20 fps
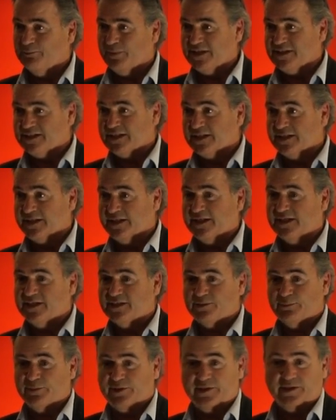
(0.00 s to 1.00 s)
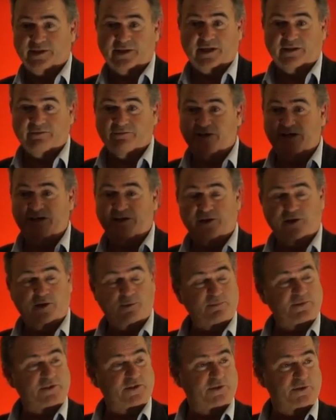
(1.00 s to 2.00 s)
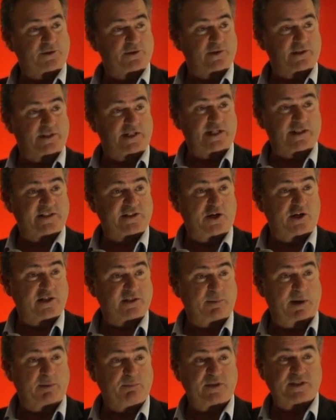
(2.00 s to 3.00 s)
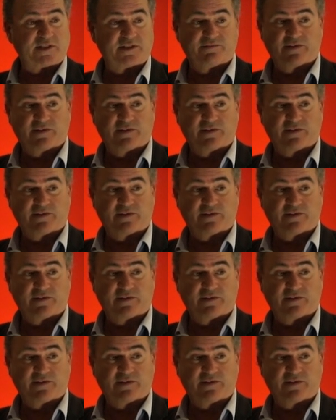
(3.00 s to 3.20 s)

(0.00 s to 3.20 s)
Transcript: basically here to be of any help to the data science members.